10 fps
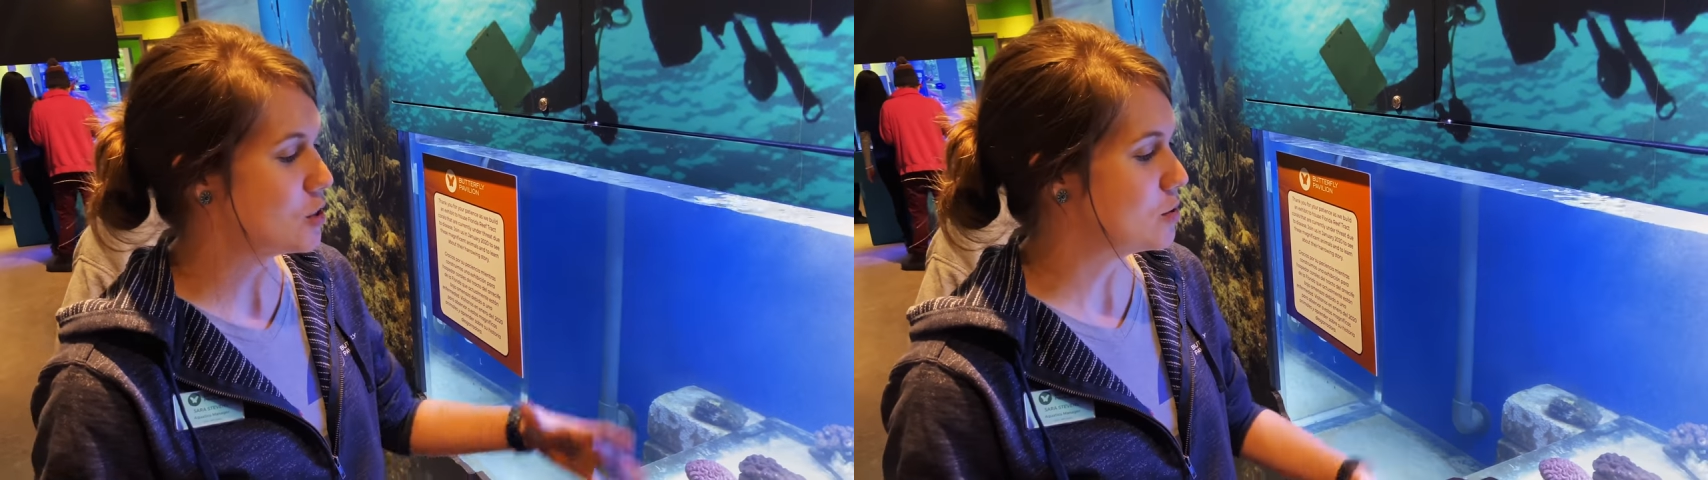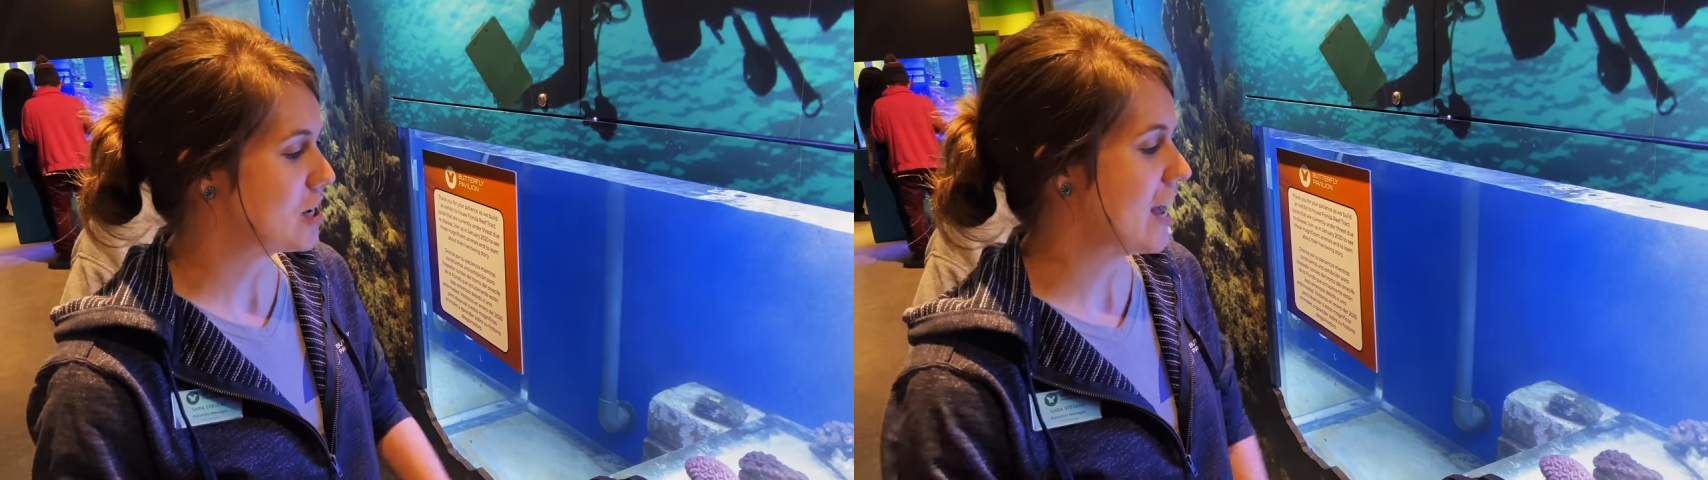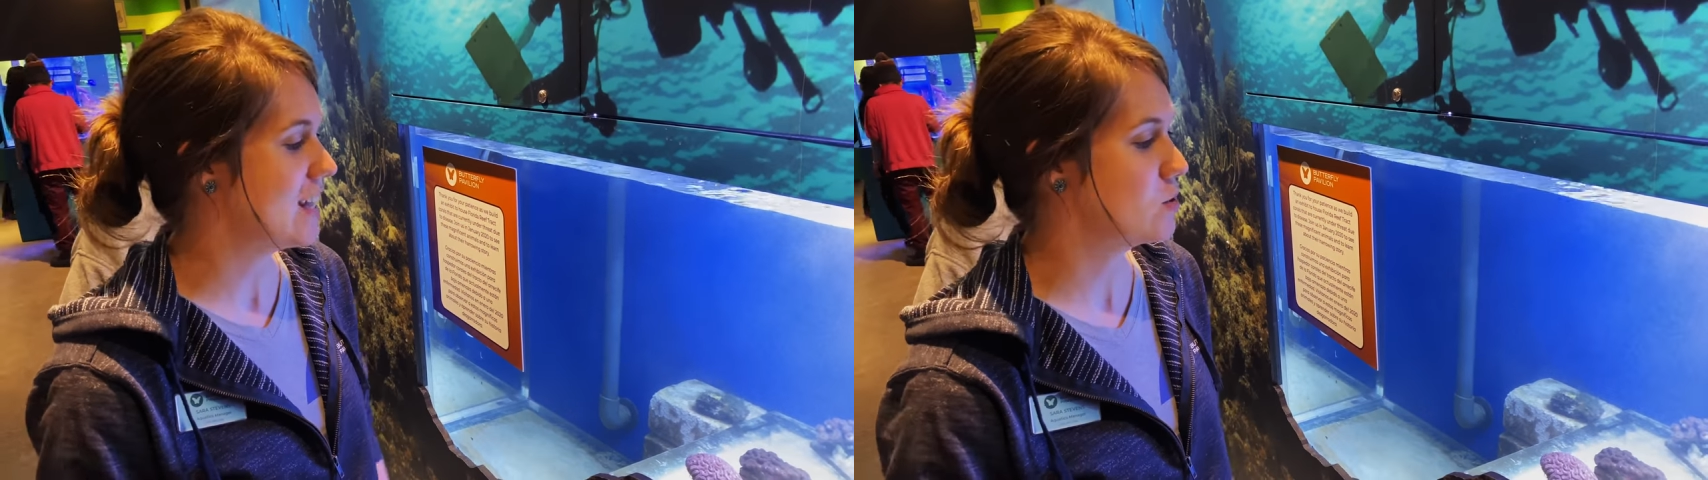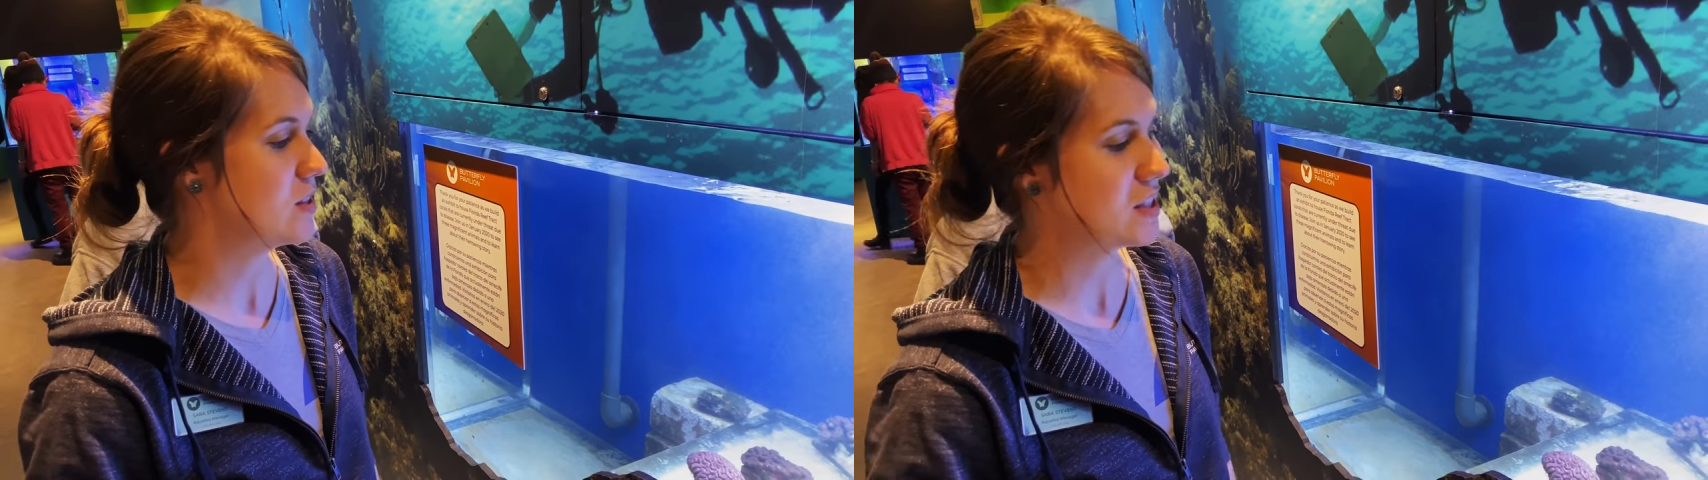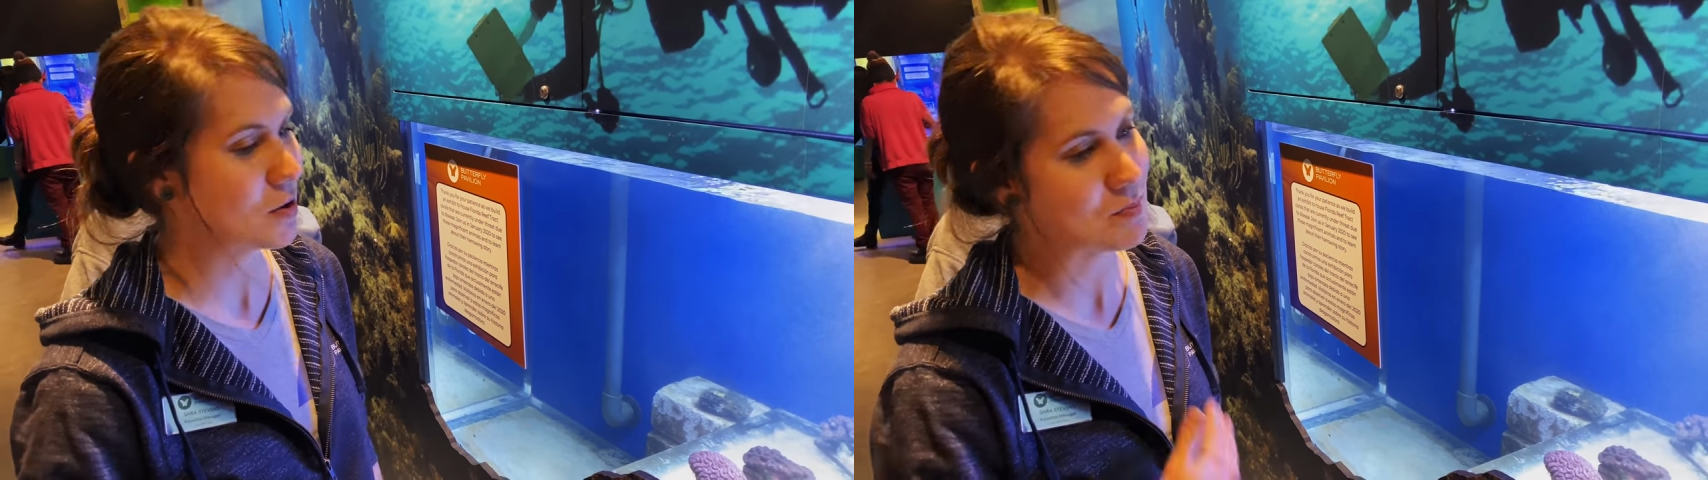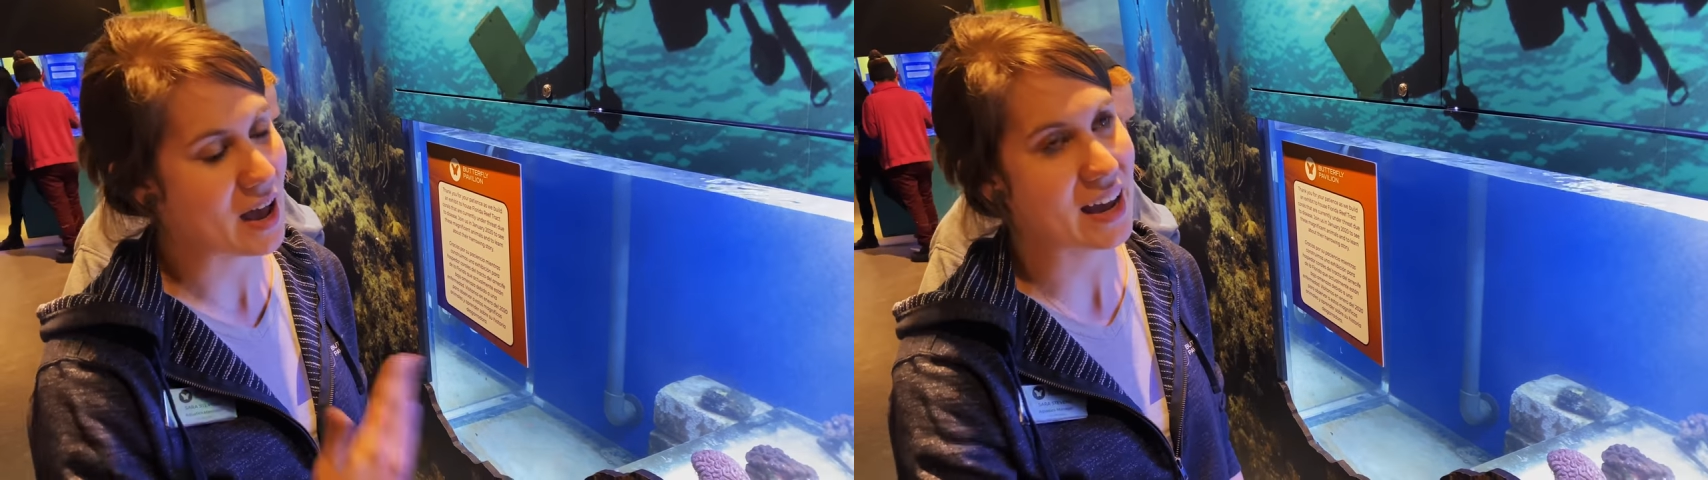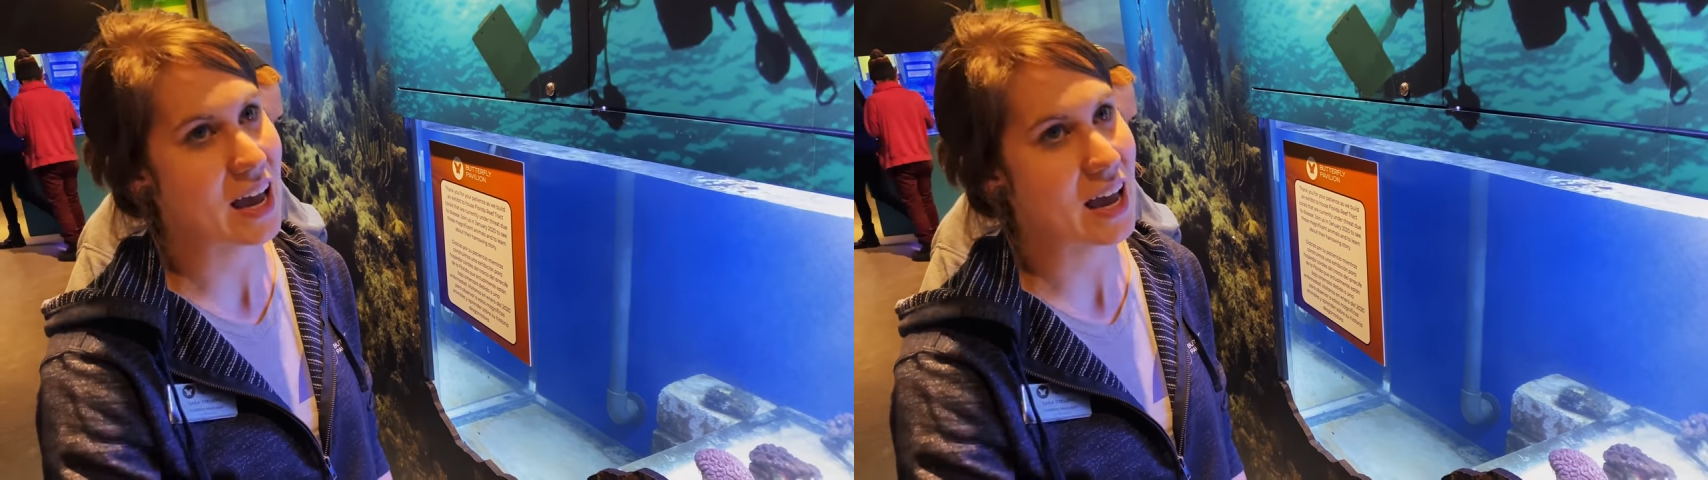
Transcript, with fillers: huge heads when they're back